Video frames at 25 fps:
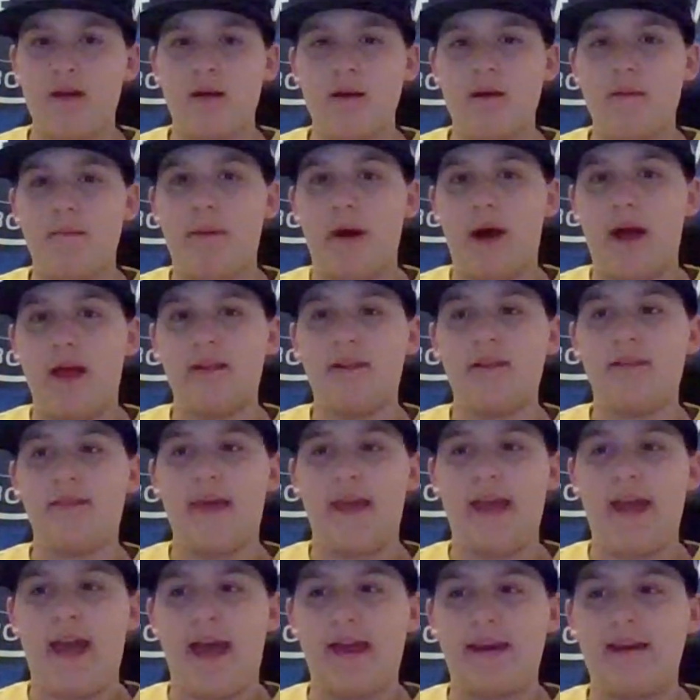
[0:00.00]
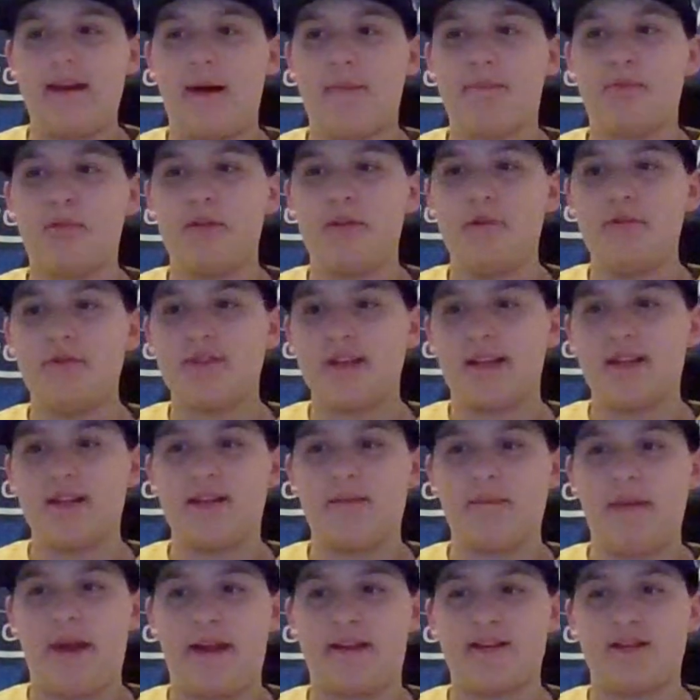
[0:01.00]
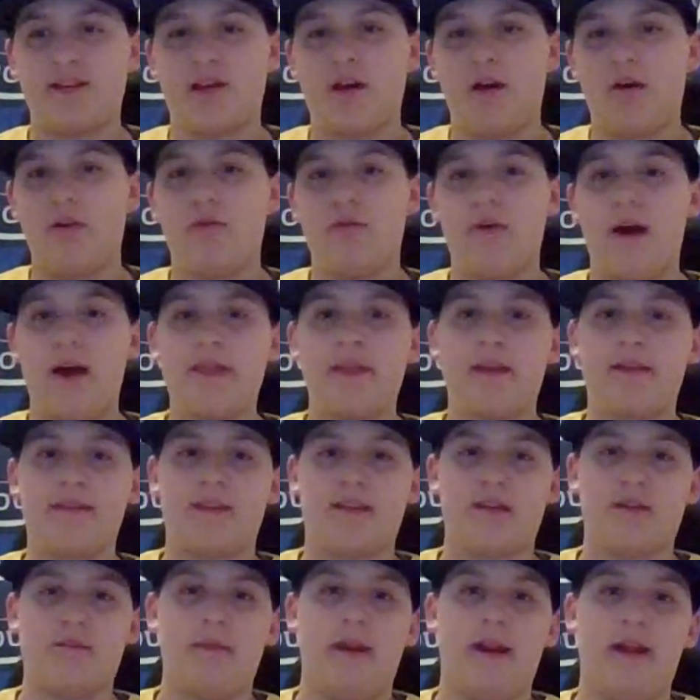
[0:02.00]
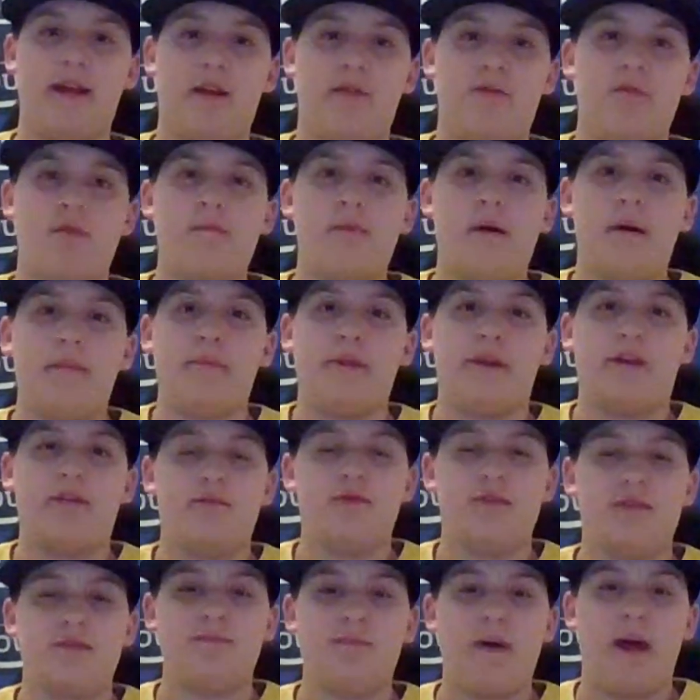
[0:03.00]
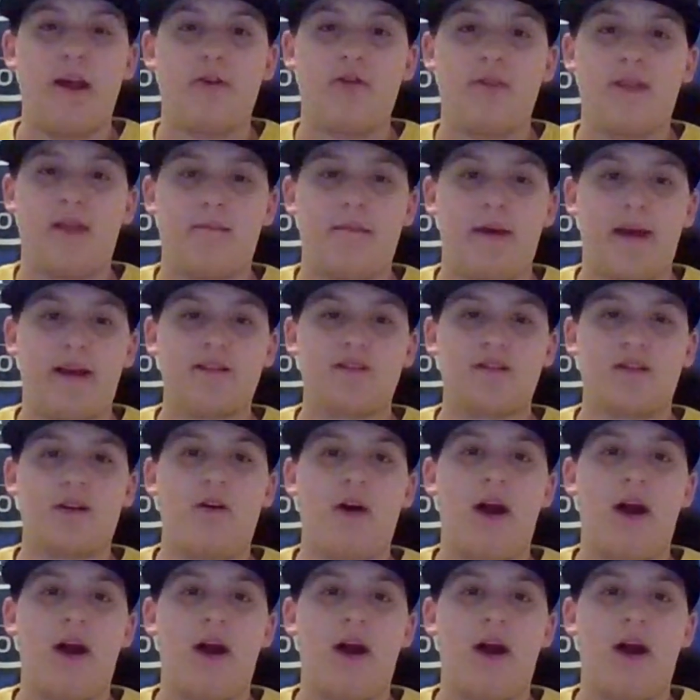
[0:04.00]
But they end up losing to Mexico, who I thought the Dominican Republic was better than Mexico.